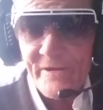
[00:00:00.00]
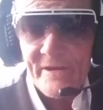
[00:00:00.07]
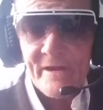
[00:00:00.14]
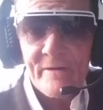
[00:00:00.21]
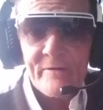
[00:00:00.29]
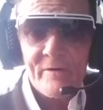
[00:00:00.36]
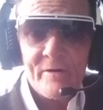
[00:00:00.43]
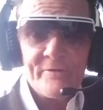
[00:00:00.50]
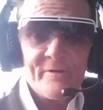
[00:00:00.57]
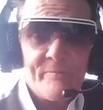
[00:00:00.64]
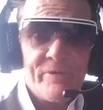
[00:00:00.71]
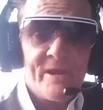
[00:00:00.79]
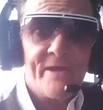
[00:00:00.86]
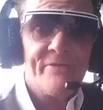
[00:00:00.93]
video on
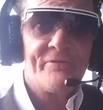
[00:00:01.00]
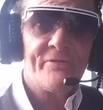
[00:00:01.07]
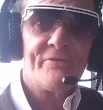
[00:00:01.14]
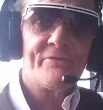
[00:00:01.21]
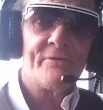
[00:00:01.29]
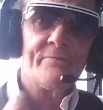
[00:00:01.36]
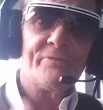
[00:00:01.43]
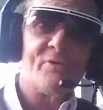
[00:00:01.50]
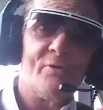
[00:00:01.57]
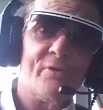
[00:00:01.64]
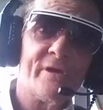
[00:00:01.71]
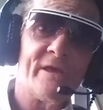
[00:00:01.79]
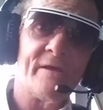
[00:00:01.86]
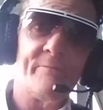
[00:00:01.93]
the places I'm
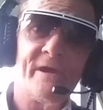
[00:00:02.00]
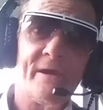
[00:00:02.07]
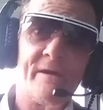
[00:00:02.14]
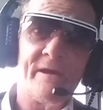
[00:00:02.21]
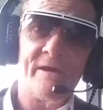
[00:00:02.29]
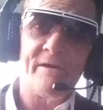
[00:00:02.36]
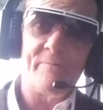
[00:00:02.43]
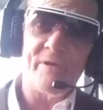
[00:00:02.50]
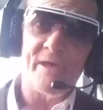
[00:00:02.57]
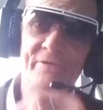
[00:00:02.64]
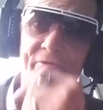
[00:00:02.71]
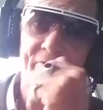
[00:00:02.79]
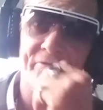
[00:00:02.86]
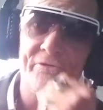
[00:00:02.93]
talking about and the
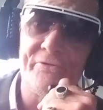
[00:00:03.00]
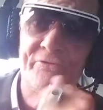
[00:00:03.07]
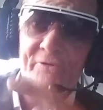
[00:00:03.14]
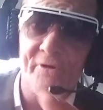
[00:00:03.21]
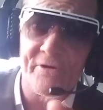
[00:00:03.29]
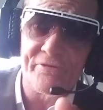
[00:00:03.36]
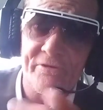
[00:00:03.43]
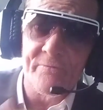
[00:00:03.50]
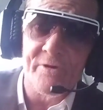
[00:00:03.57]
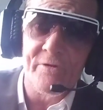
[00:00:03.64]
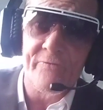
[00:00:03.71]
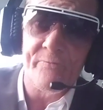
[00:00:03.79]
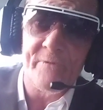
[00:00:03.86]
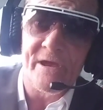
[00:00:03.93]
places you tried to
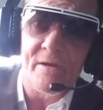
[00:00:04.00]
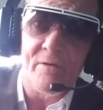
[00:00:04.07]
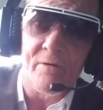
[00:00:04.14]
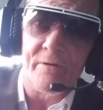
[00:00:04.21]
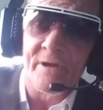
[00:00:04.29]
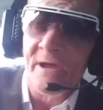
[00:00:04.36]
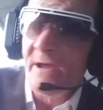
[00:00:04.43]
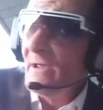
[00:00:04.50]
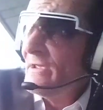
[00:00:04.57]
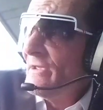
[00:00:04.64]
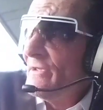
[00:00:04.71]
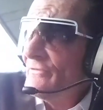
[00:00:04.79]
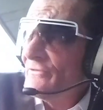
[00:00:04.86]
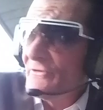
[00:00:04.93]
move me along,
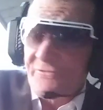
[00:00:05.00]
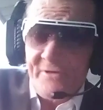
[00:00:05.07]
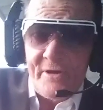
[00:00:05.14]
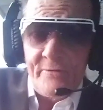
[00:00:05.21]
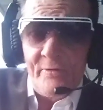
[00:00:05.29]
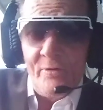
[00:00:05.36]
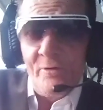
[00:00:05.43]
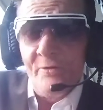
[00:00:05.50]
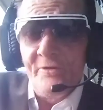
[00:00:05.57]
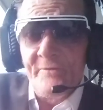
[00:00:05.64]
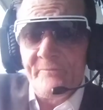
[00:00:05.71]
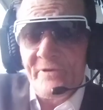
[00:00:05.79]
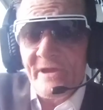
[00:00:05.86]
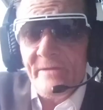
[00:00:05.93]
to show all
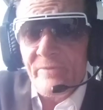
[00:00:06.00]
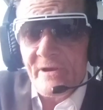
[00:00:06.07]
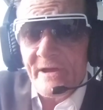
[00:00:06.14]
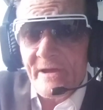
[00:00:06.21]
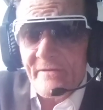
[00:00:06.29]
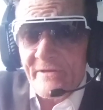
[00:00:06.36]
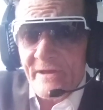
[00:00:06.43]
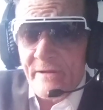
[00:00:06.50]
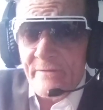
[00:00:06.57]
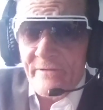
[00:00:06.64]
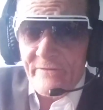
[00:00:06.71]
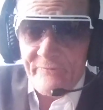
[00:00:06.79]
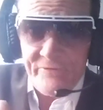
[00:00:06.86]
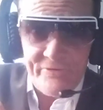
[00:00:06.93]
the people out
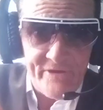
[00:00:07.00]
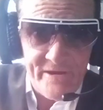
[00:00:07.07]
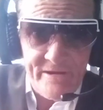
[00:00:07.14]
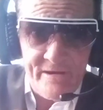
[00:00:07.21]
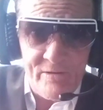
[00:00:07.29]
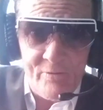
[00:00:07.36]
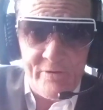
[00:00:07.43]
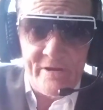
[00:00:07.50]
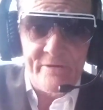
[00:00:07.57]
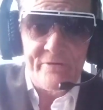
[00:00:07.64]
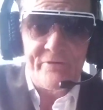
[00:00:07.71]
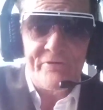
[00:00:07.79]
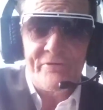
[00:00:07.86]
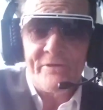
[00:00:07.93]
there, and if there's any
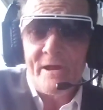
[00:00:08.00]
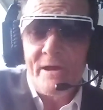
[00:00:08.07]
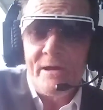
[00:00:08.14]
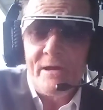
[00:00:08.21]
lawyers